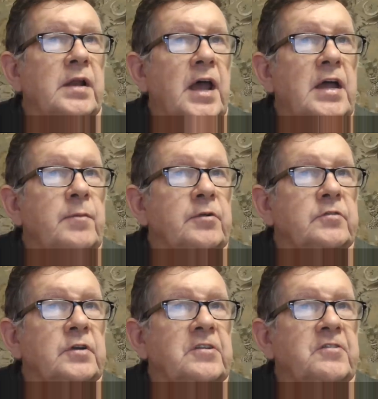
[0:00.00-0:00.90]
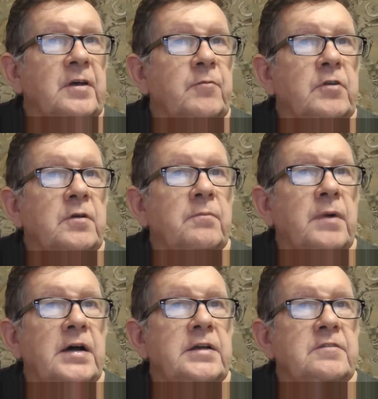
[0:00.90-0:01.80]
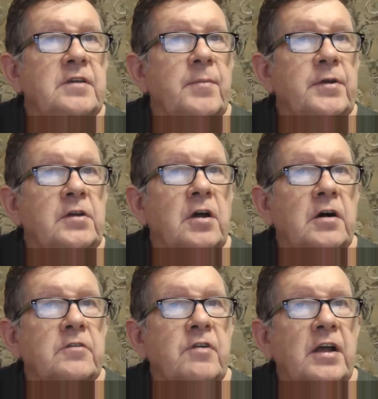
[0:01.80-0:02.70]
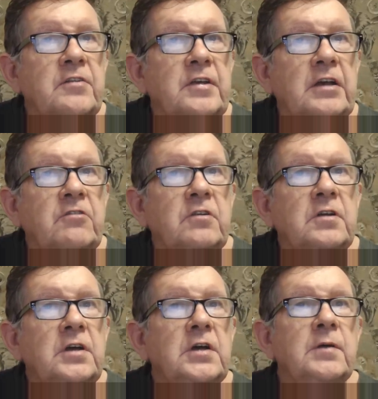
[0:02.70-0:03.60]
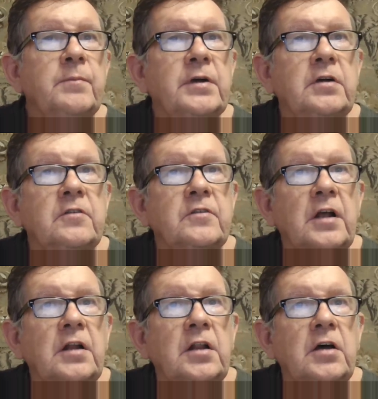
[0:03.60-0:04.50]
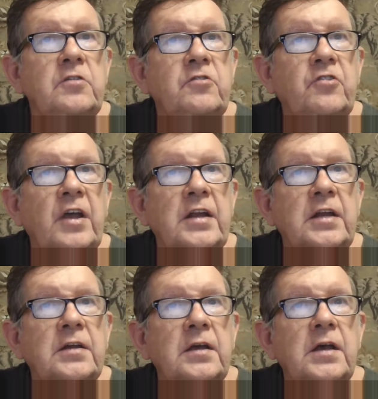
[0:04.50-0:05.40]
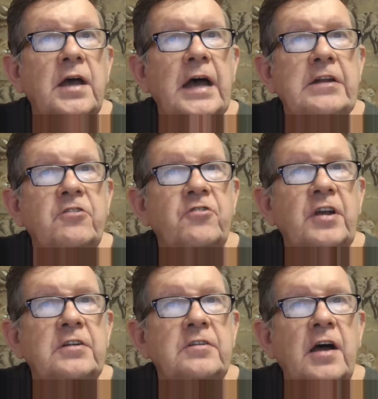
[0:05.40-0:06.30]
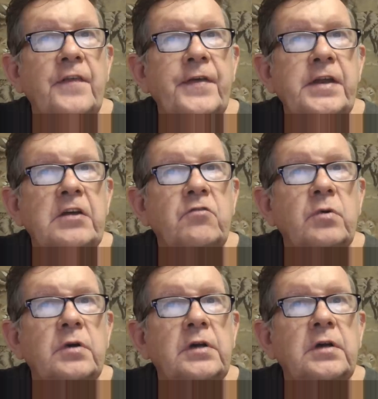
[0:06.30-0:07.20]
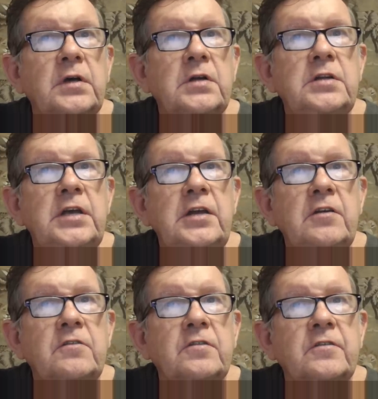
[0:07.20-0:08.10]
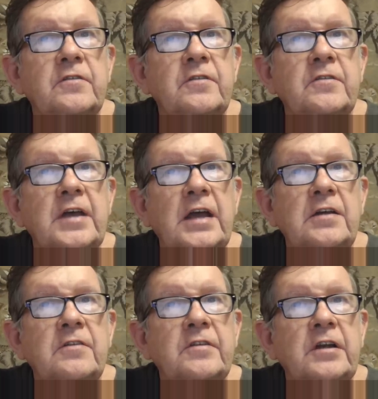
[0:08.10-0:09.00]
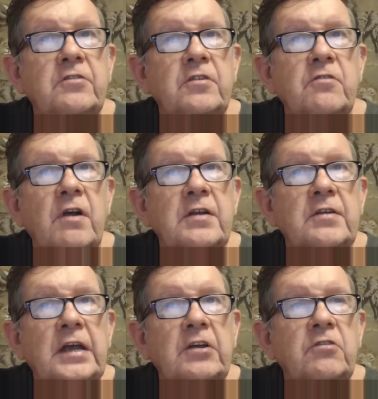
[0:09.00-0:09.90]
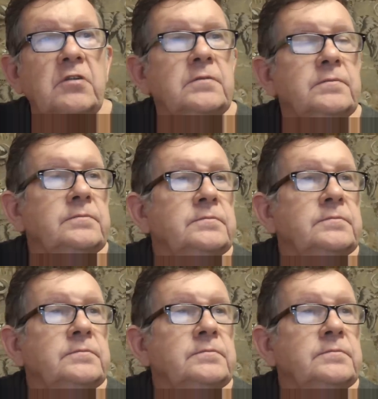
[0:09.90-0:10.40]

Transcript: unable to accept my debit card transaction because load shedding had shut down the network needed to sustain such a transaction.